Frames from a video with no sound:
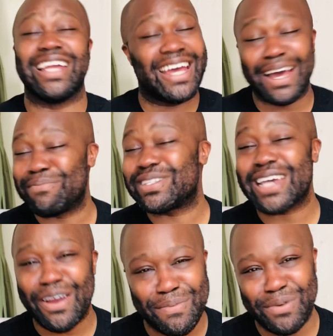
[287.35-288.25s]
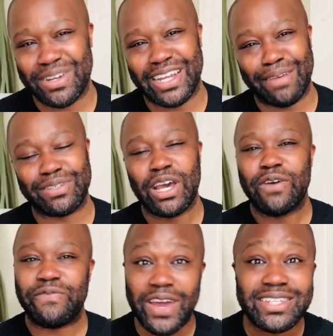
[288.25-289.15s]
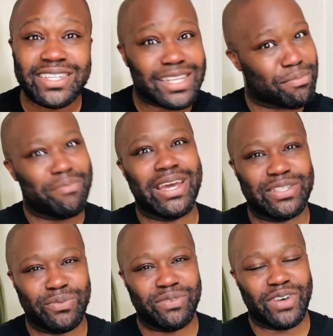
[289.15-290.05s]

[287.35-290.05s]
I'm terrible with names. Faces, I'm amazing with.